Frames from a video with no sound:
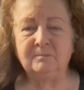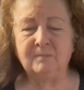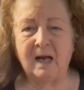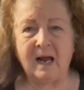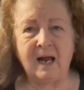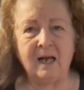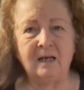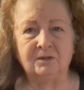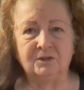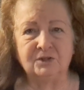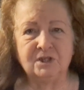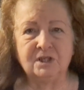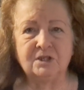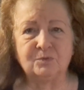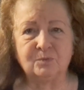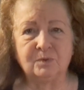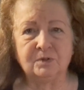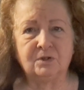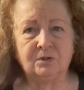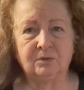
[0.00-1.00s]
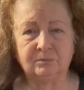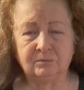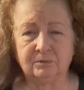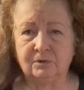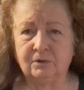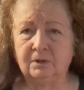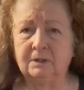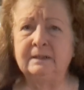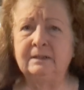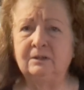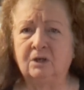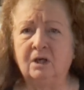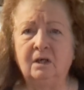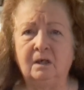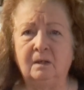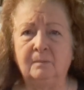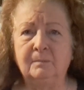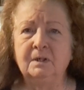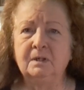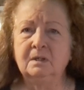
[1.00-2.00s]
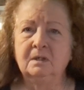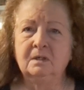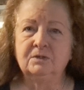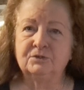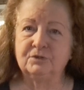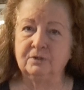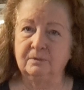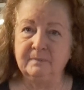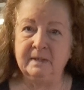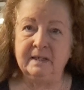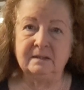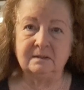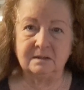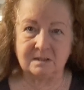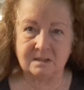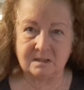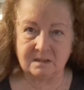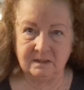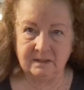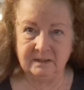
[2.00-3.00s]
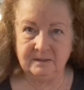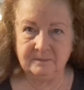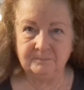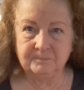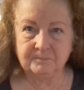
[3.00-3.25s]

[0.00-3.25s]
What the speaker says: my allergies would clear up tremendously.